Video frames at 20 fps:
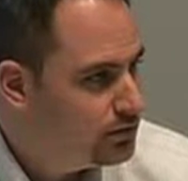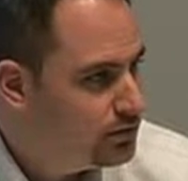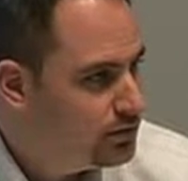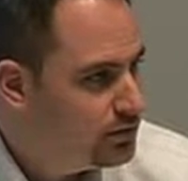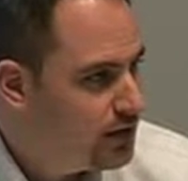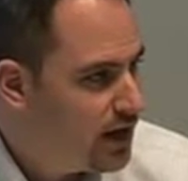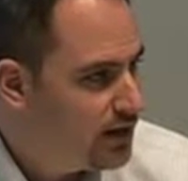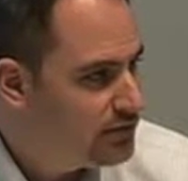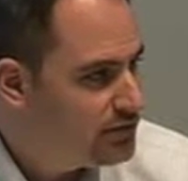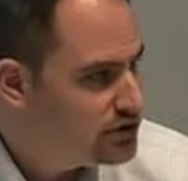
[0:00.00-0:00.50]

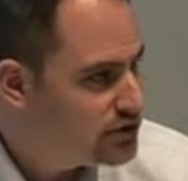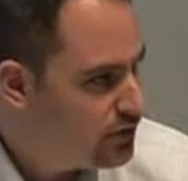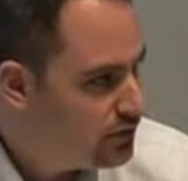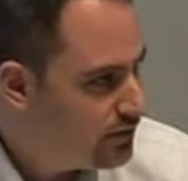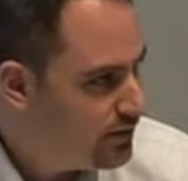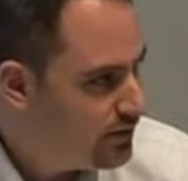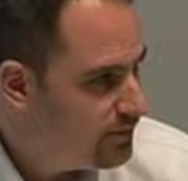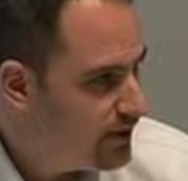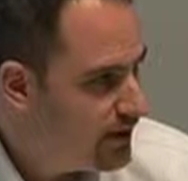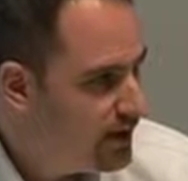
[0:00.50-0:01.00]
lot of it
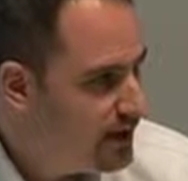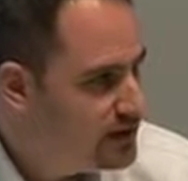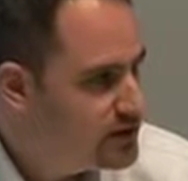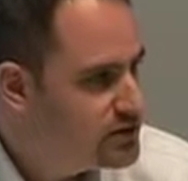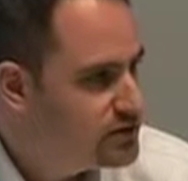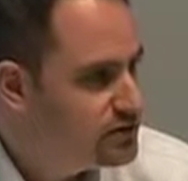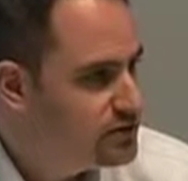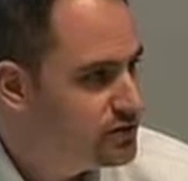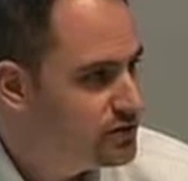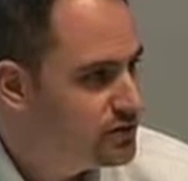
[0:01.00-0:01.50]

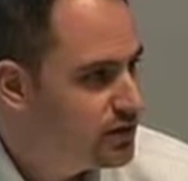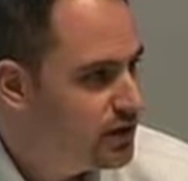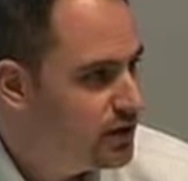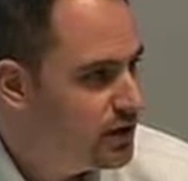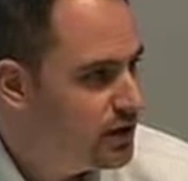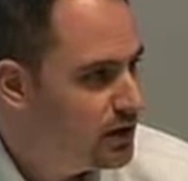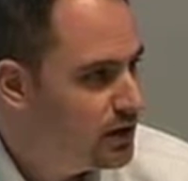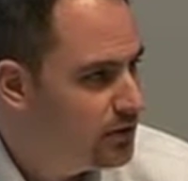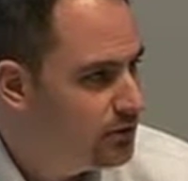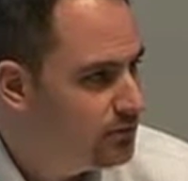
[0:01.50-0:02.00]
survey-based,
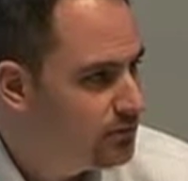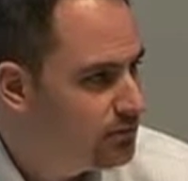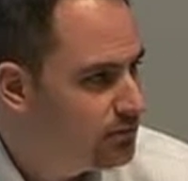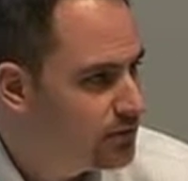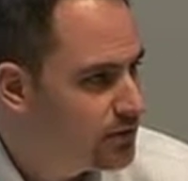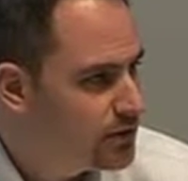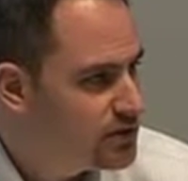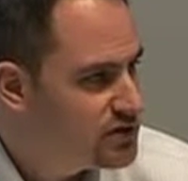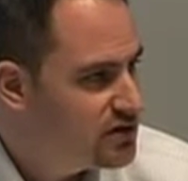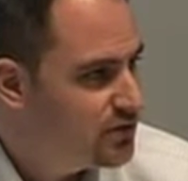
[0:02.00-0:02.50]

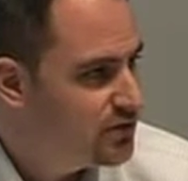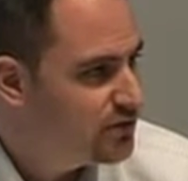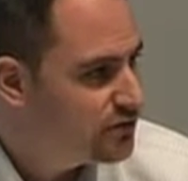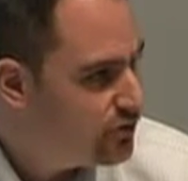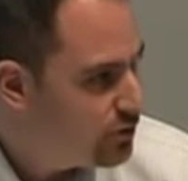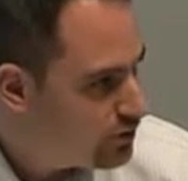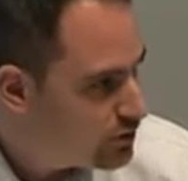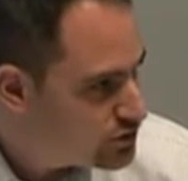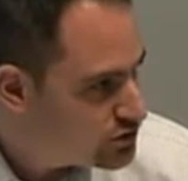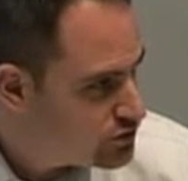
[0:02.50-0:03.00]
some of it
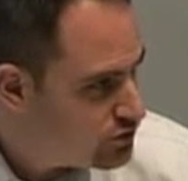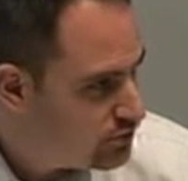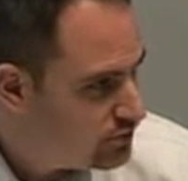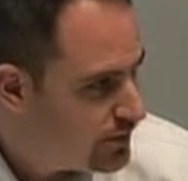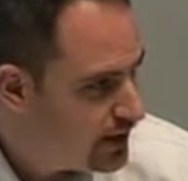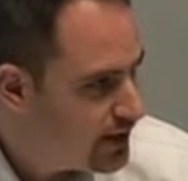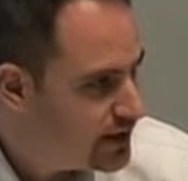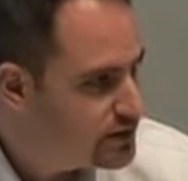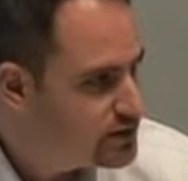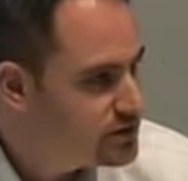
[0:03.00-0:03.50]
focus
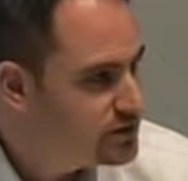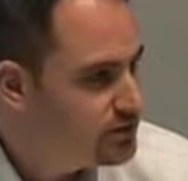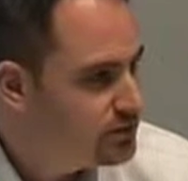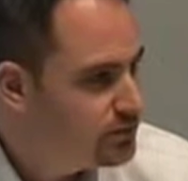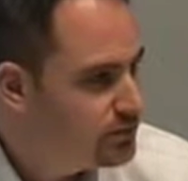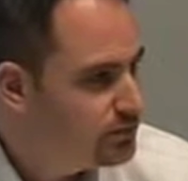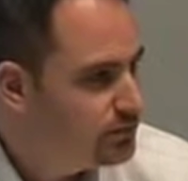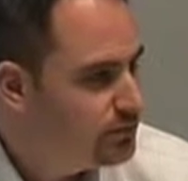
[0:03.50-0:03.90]
group-based.